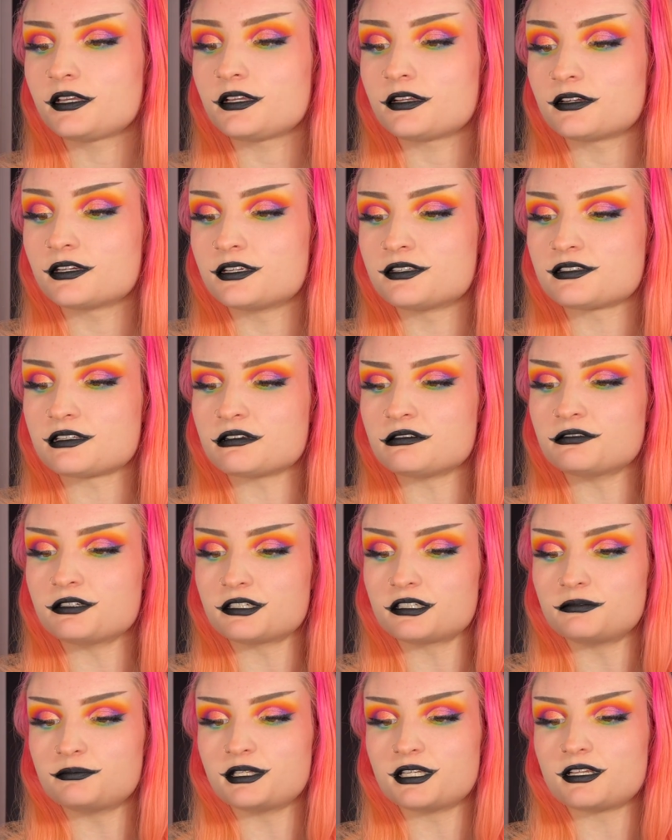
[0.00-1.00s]
Here is a
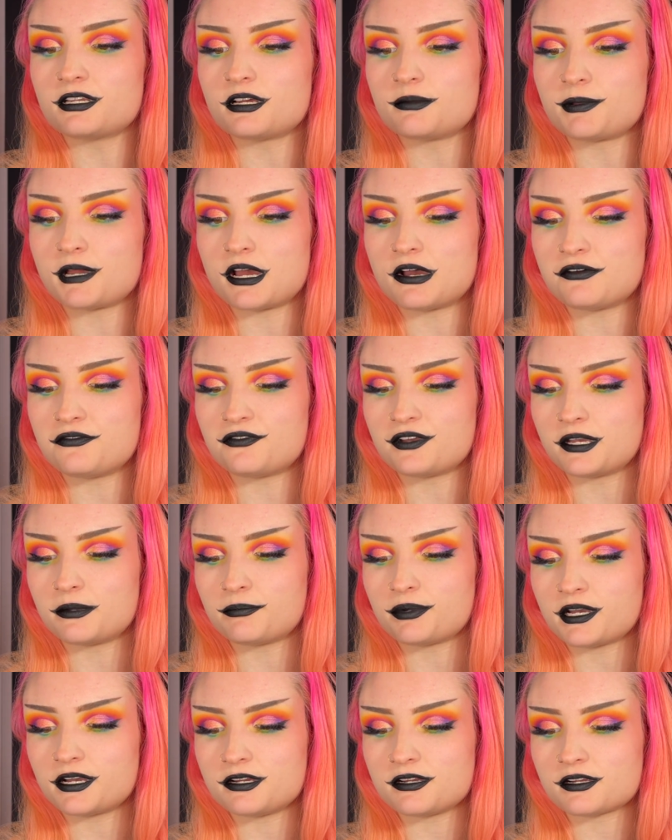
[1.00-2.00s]
little bit about
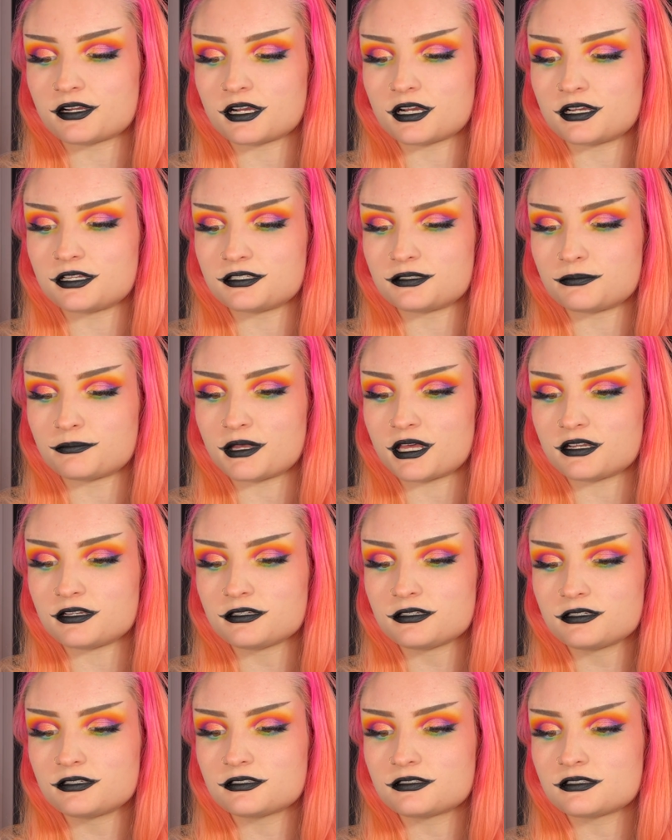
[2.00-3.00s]
Vampyre
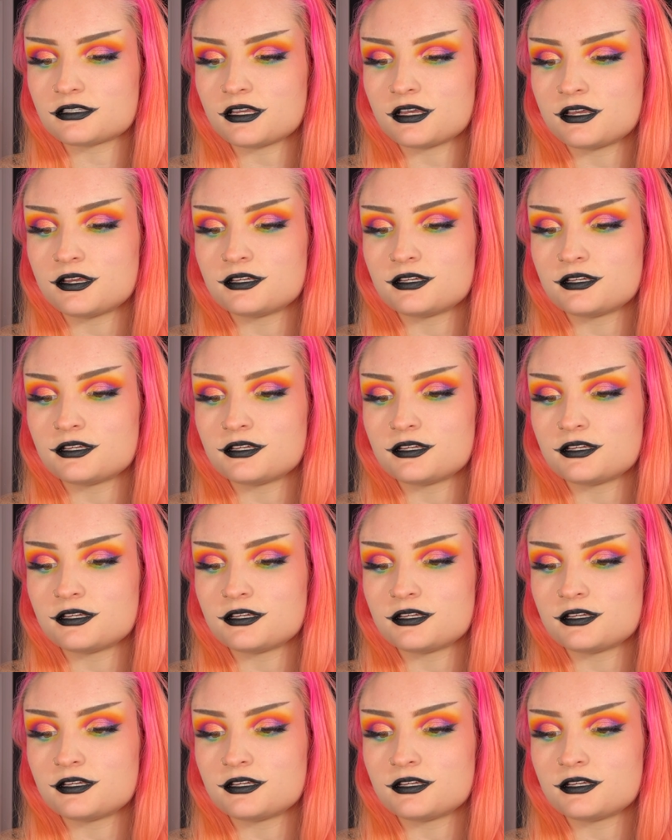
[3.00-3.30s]
Cosmetics.